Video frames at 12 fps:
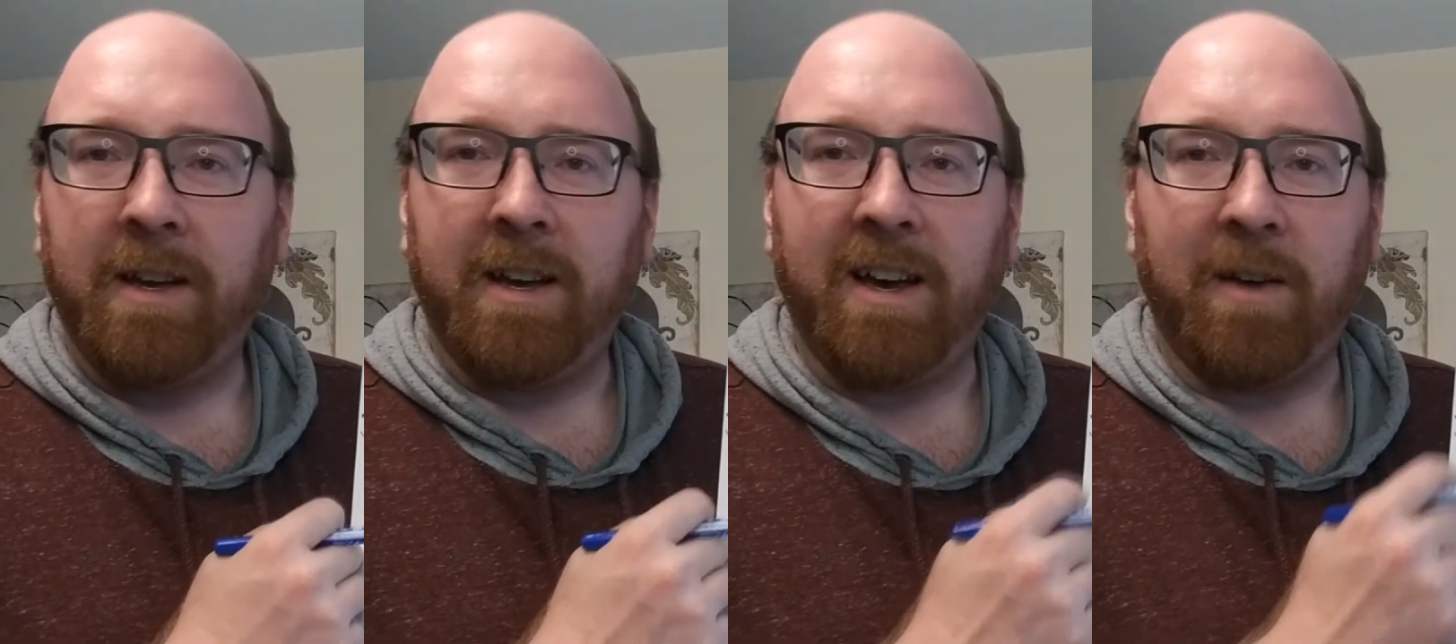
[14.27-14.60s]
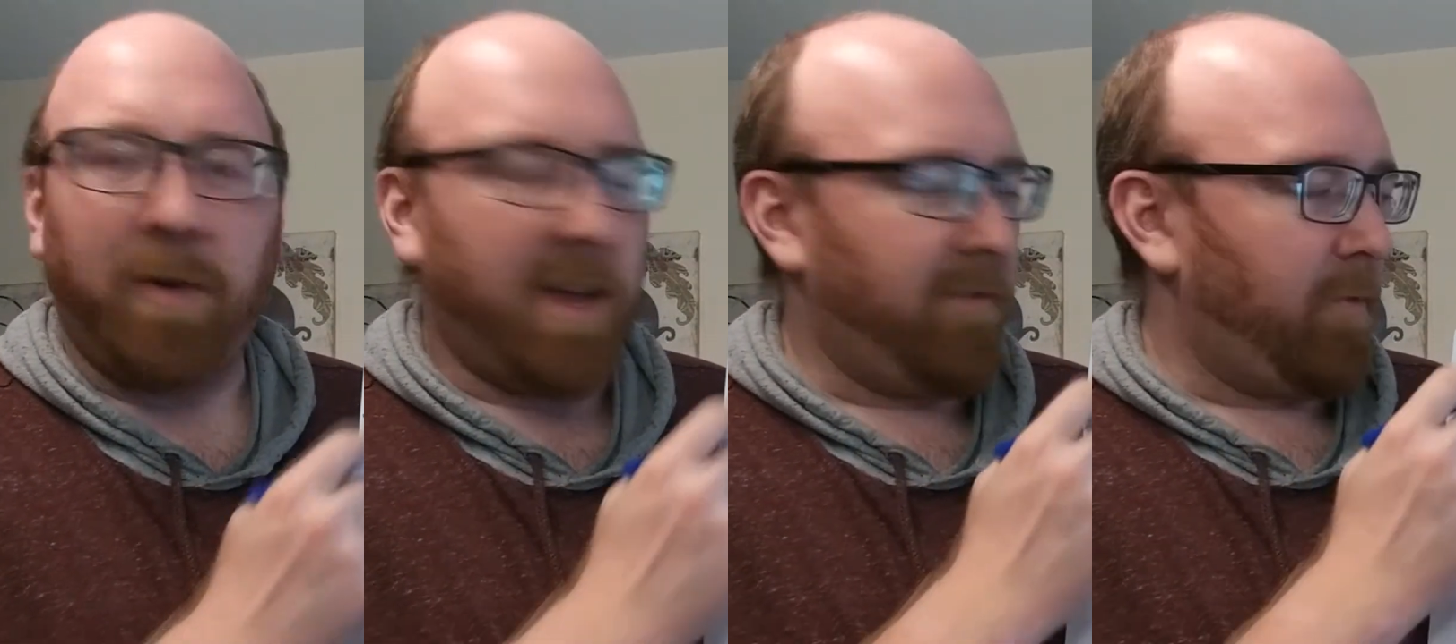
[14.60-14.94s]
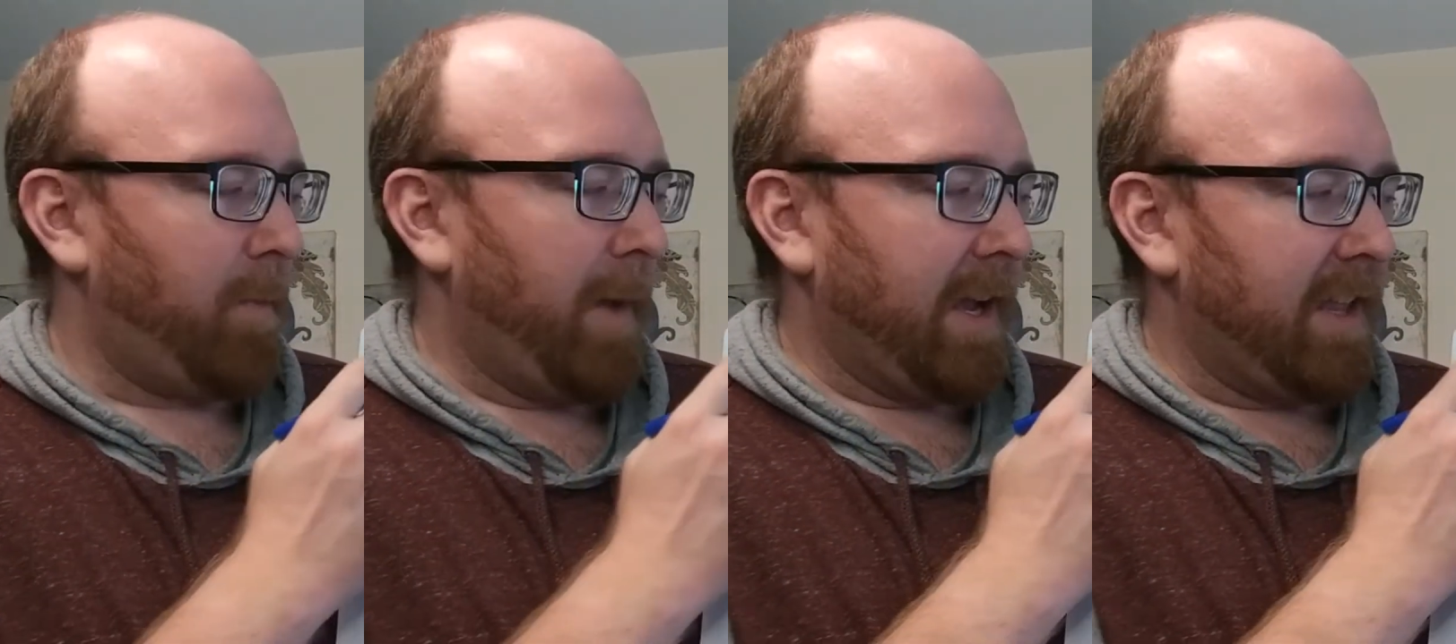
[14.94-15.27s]
We have
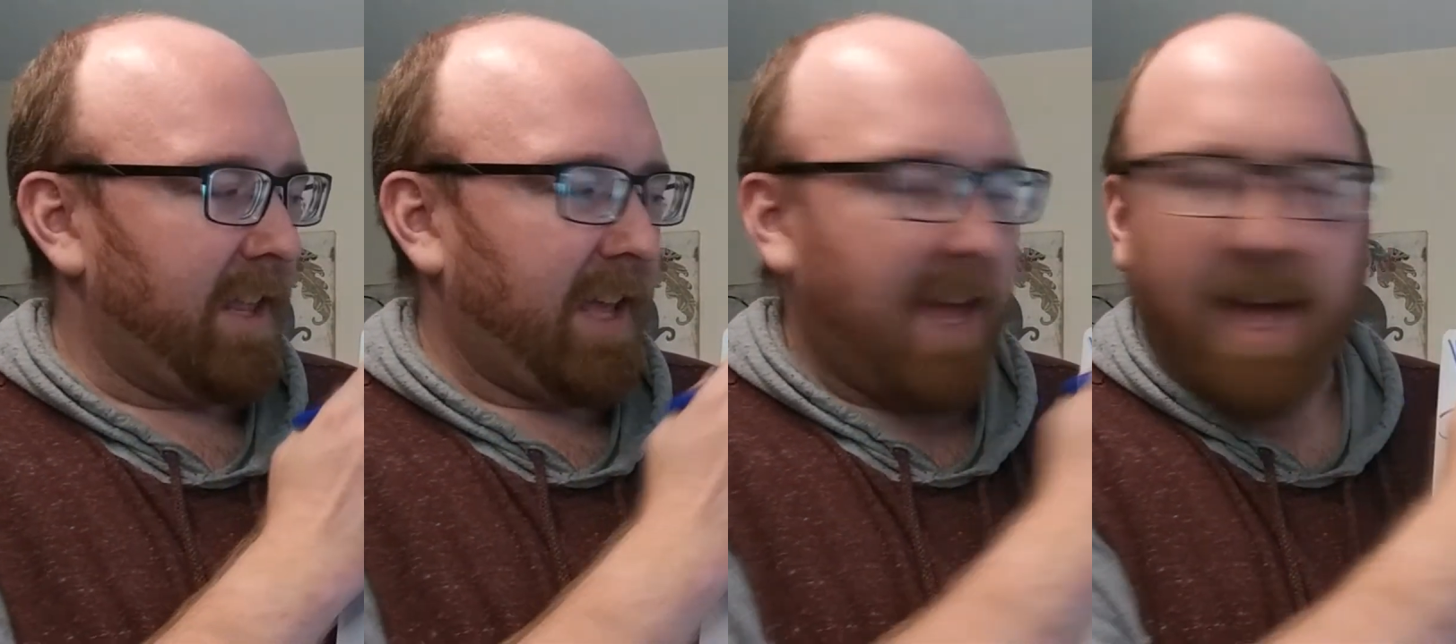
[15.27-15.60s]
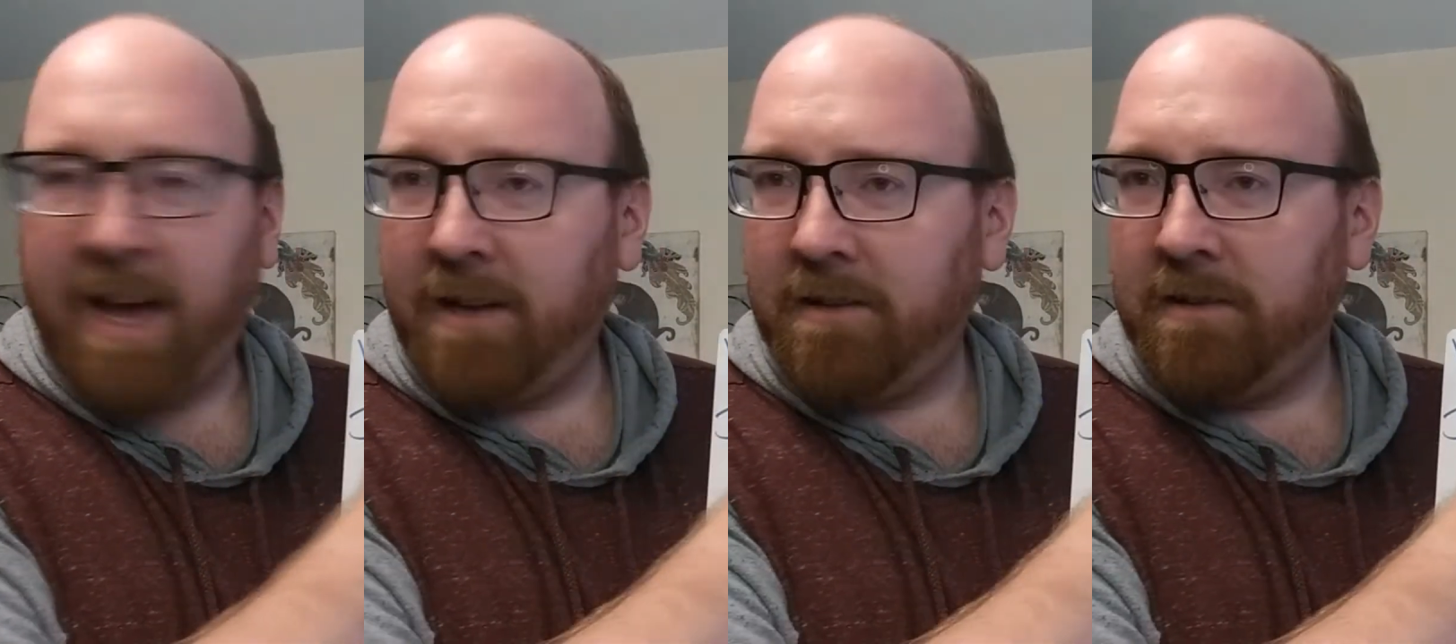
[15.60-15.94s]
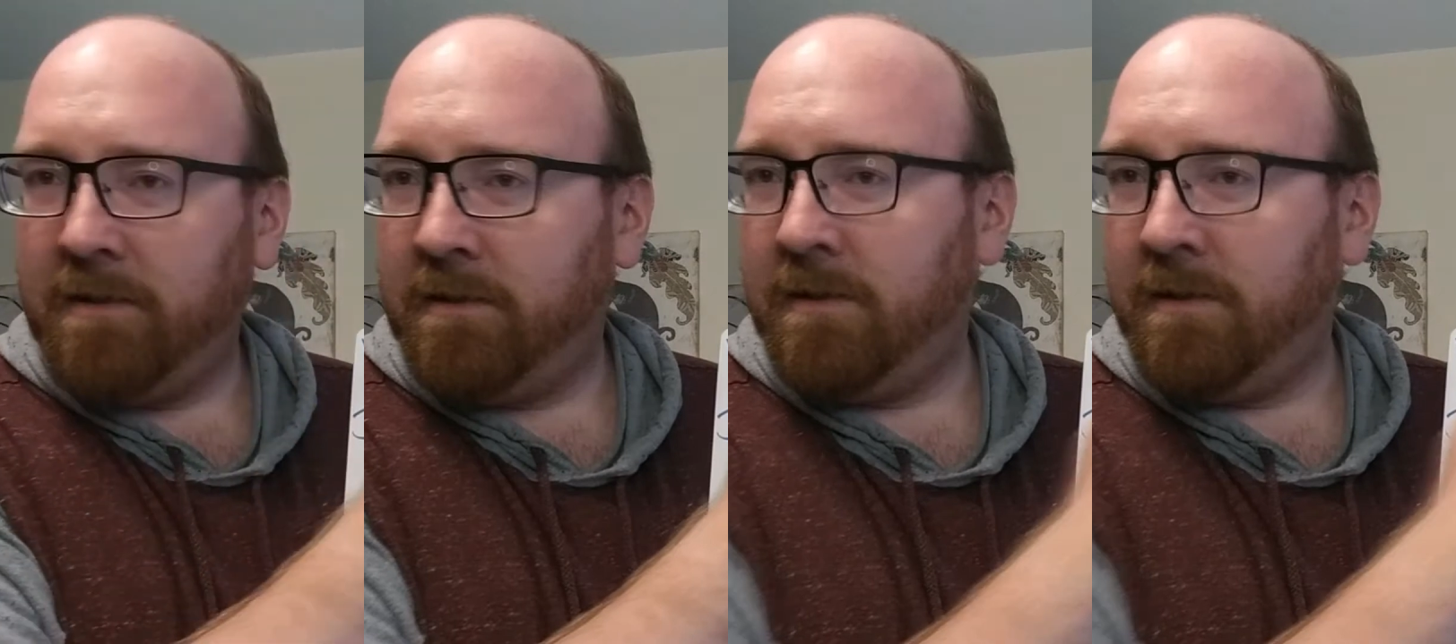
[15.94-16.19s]
Rebecca the cat,